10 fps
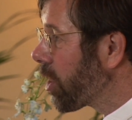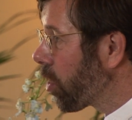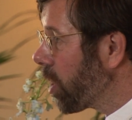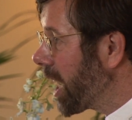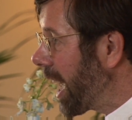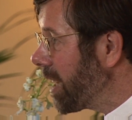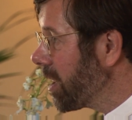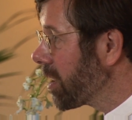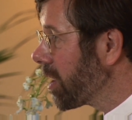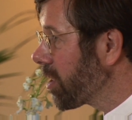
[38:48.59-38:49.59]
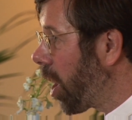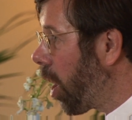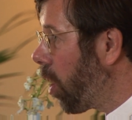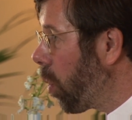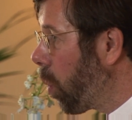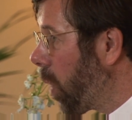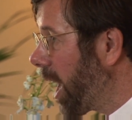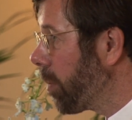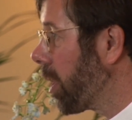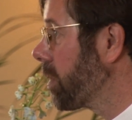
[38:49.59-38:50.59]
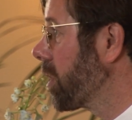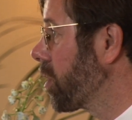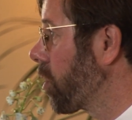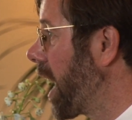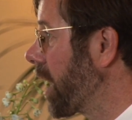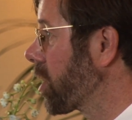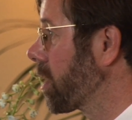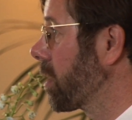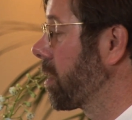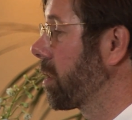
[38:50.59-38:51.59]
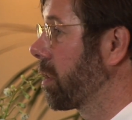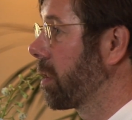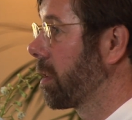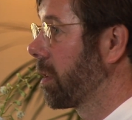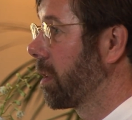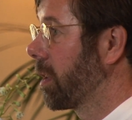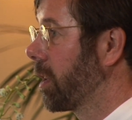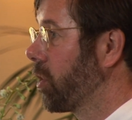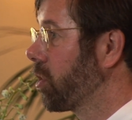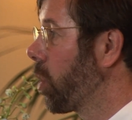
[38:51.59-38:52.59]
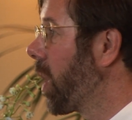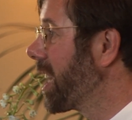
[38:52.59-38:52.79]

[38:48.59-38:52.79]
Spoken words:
created this whole web of distractions. So